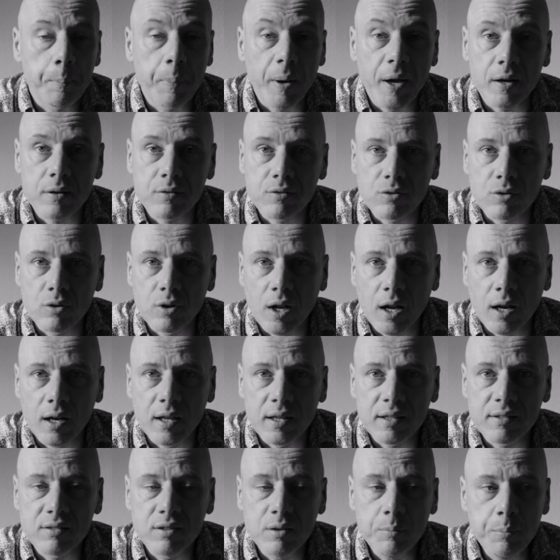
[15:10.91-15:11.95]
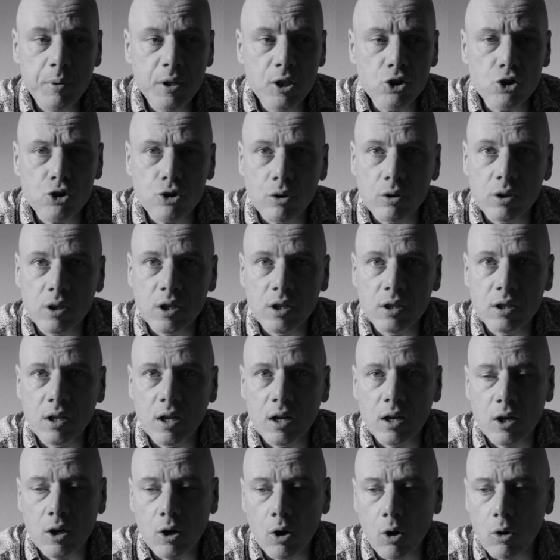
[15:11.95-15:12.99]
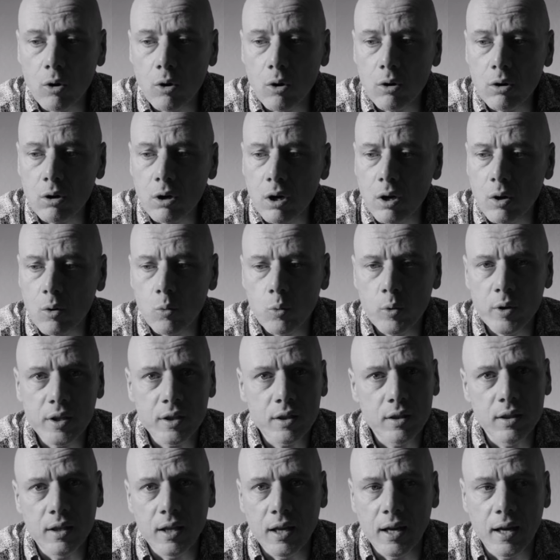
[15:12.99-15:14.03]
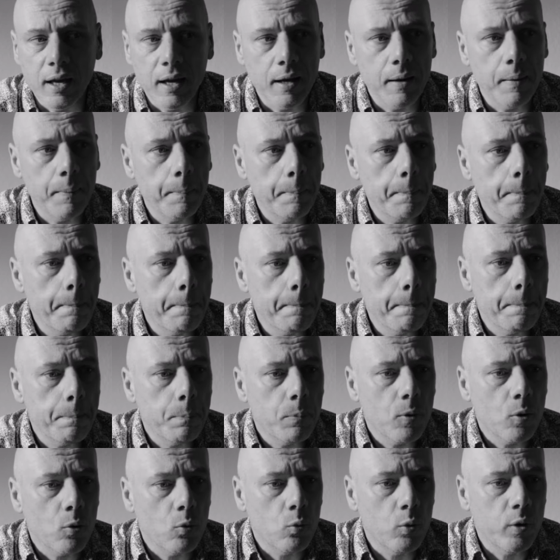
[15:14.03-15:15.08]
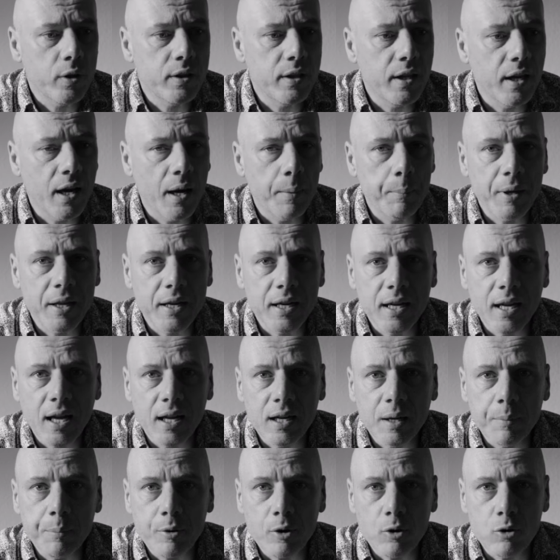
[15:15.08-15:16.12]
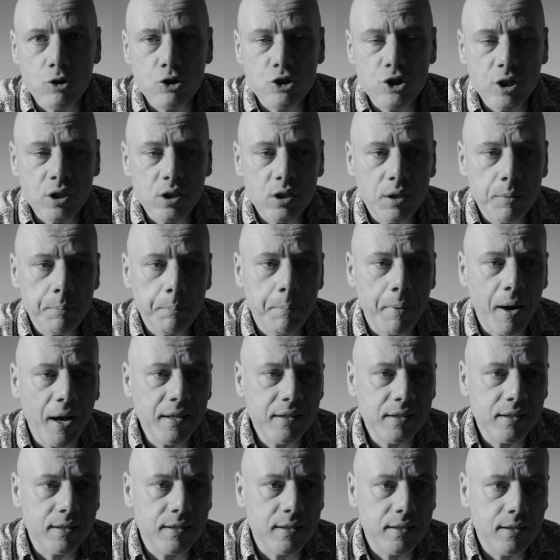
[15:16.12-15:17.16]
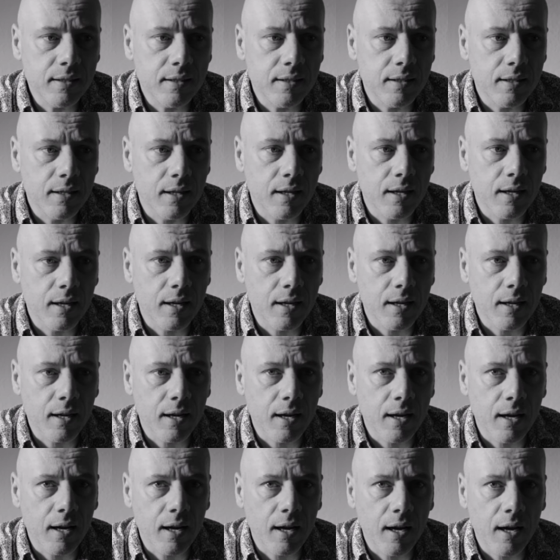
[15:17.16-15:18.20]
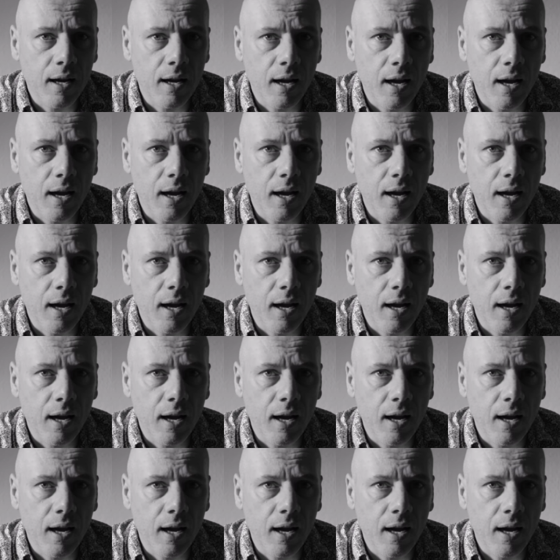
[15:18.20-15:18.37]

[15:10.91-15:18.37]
personal exhibition in color with the Americana project, but I